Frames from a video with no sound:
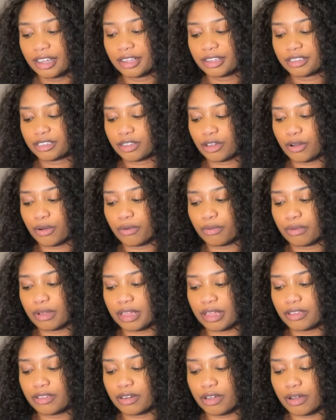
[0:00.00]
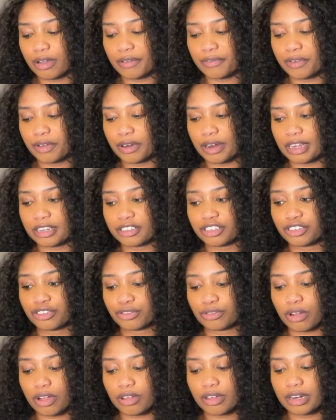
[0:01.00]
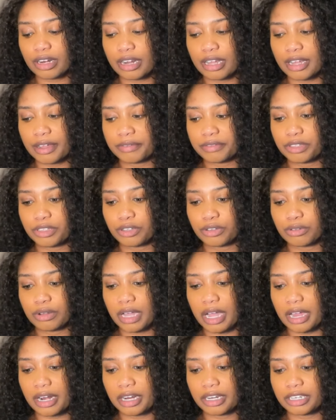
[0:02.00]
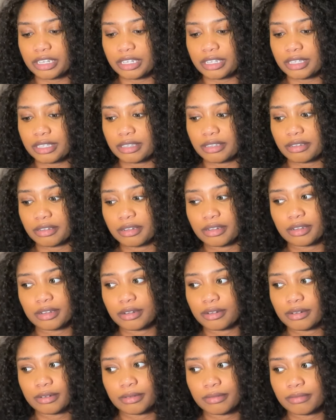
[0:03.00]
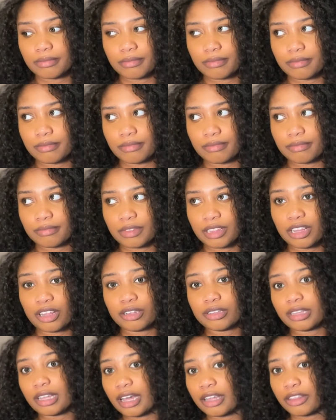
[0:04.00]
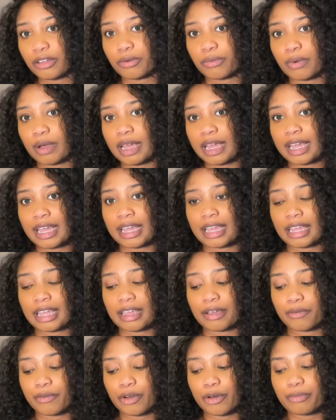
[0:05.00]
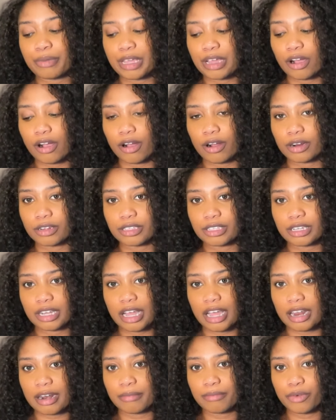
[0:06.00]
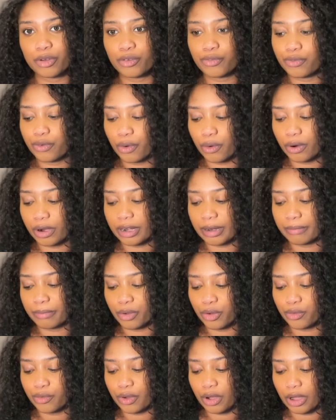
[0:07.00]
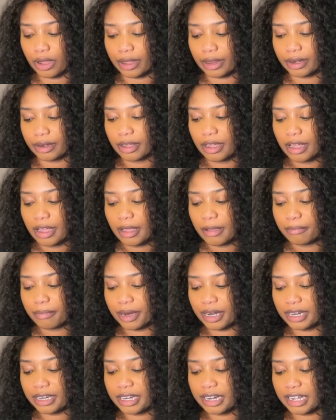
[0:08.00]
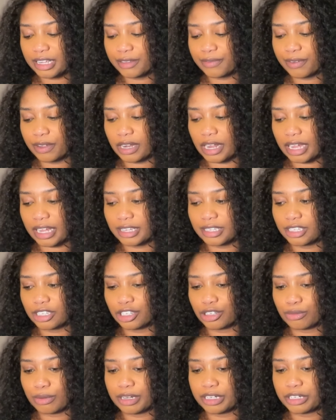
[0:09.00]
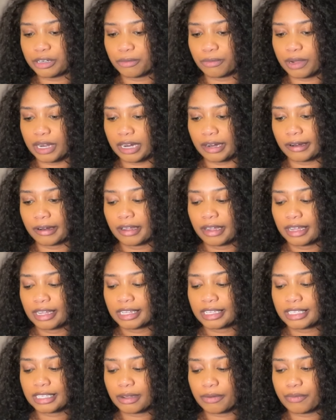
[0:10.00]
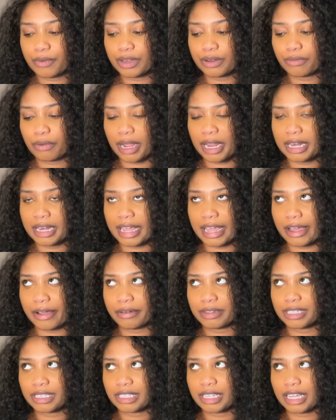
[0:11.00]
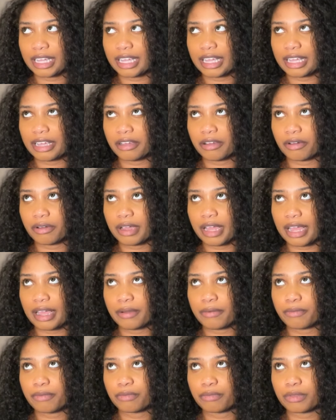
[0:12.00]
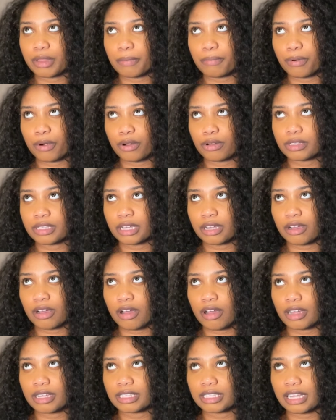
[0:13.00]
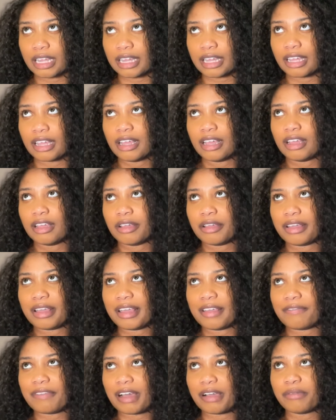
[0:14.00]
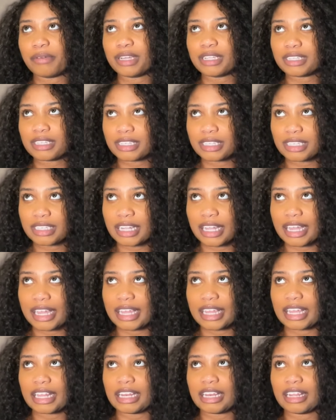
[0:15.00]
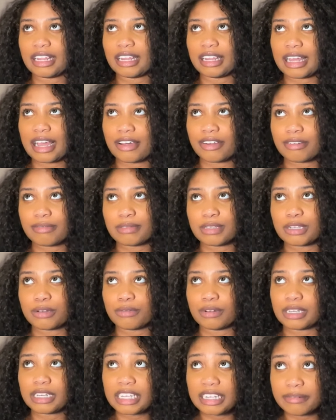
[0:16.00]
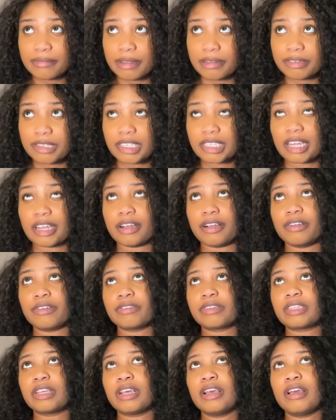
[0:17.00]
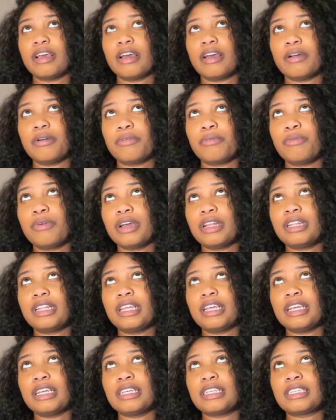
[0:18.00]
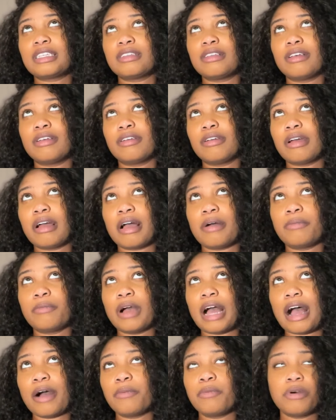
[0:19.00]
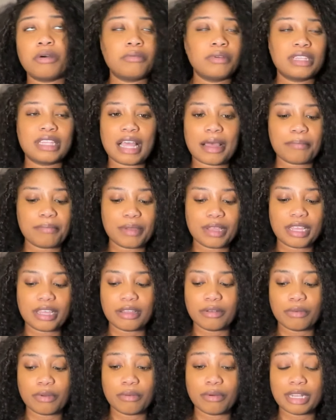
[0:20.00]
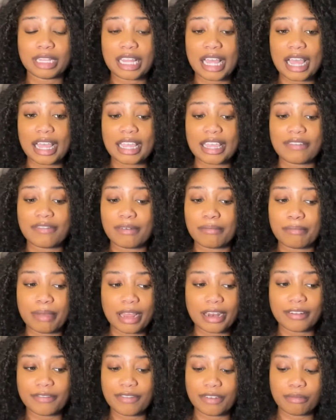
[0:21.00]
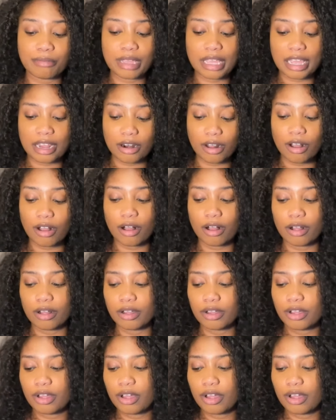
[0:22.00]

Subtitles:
So, you know, if you're not strong enough to kind of just look the other way, it will be hard to kind of move forward and move on. But it does feel like a situation where someone right now is thinking, okay, the pros and cons, like, if I was to stay and allow them to redeem themselves, would this, what would that be? Would that even benefit me at all?